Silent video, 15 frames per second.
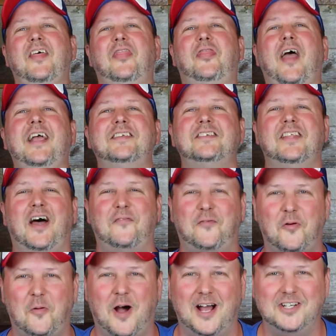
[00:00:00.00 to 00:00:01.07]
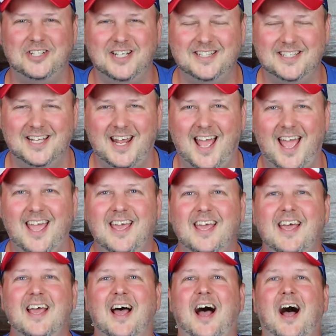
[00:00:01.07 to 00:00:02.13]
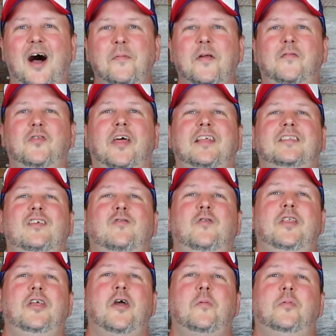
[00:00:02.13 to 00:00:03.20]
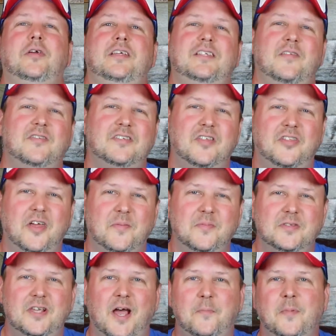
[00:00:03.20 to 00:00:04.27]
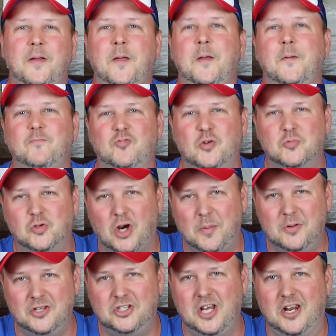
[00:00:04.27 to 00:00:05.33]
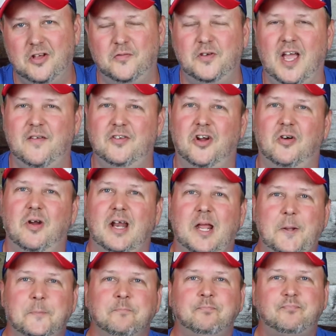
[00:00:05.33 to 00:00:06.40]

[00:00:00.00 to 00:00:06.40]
Thanks a lot for watching today. If you like this video, please give us a thumbs up. Subscribe to the channel if you haven't already.